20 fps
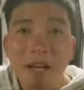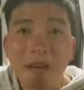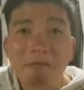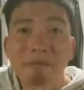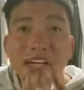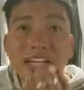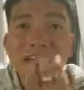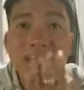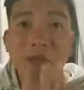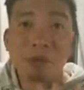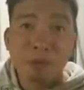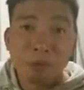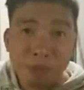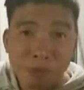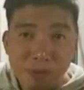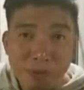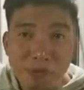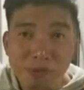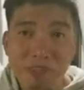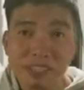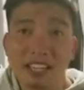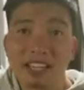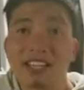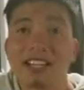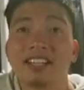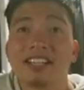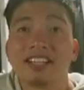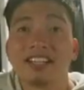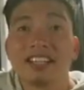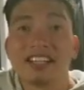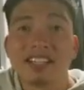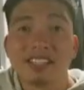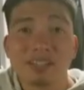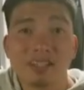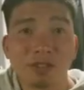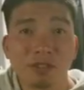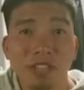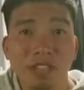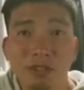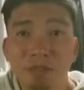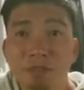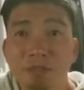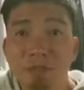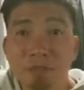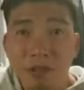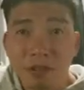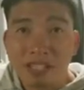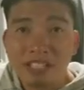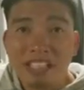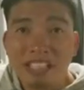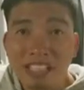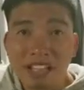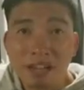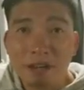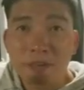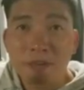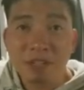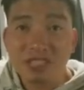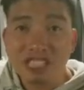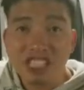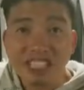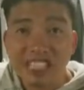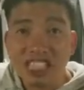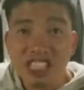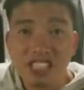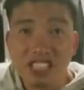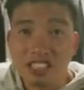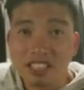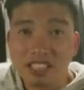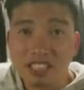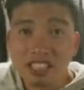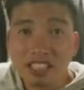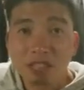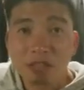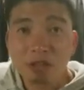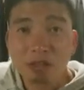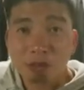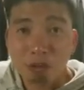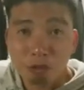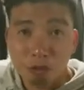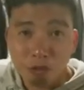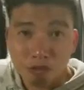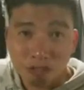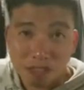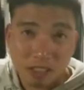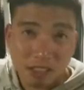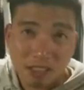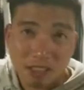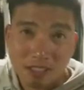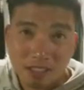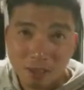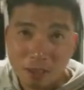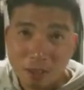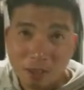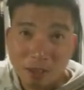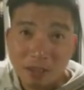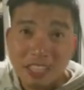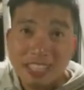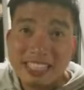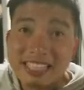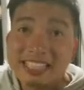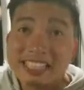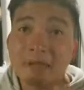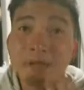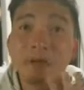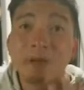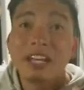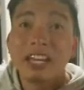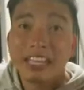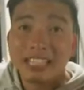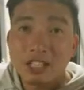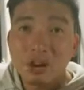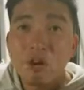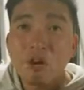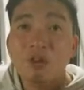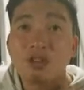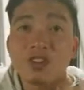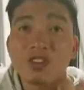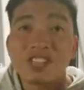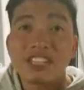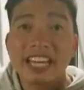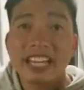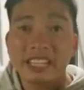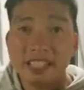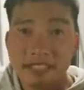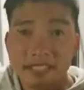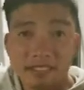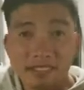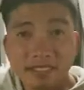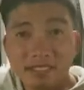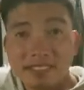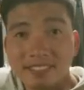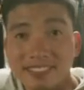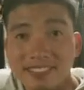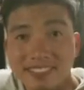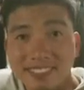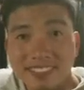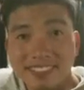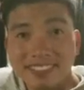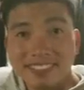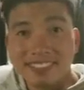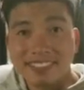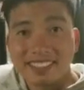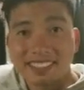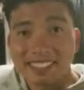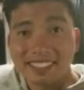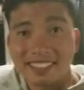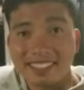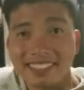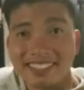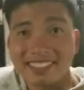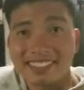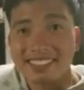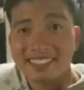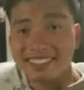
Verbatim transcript: by nose, yeah. So the ah. uh, presentation that you do uh, also stimulate all the senses. Yeah. Okay. Uh,